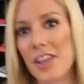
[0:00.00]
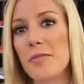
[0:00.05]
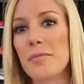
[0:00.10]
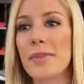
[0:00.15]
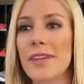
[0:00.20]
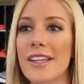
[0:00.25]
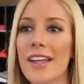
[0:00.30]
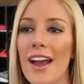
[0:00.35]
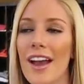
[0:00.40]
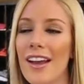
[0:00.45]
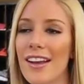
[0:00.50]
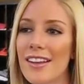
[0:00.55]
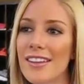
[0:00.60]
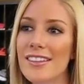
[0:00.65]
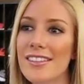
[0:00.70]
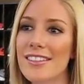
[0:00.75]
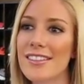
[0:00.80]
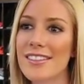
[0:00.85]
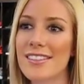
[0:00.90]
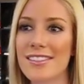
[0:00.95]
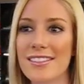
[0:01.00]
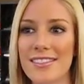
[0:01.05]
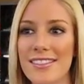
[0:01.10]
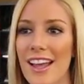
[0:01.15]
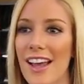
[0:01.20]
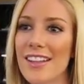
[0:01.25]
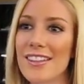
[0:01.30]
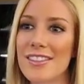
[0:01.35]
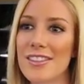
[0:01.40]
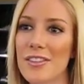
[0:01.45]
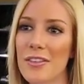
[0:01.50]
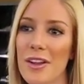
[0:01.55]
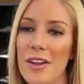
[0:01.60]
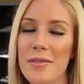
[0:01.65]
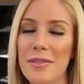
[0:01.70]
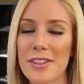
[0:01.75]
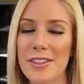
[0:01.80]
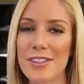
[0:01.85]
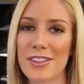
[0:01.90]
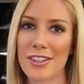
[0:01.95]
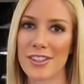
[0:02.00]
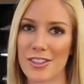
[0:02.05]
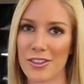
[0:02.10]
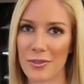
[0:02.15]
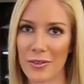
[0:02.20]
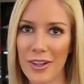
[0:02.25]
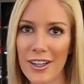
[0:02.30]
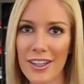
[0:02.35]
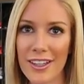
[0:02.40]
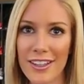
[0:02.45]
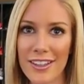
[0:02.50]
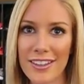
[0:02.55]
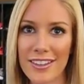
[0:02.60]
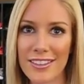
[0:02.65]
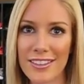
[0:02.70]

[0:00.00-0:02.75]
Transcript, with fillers: Because that's the way music should work.